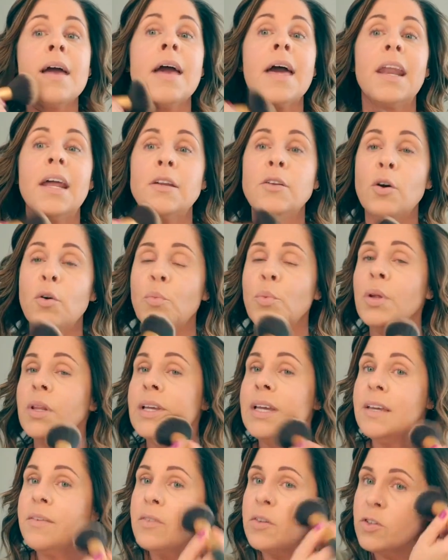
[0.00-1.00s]
And I don't
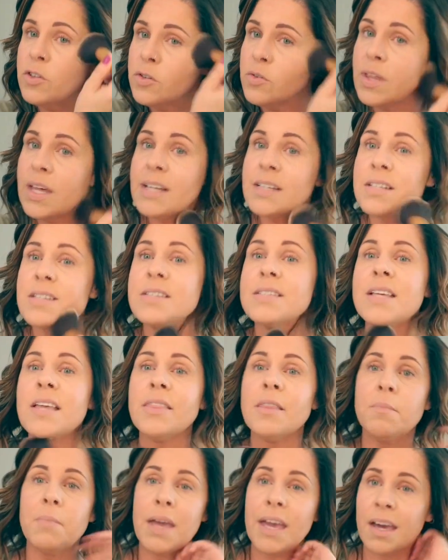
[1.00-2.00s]
really even do that to
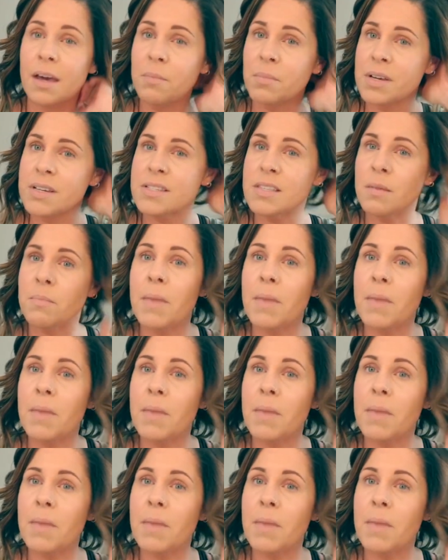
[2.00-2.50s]
set the makeup because the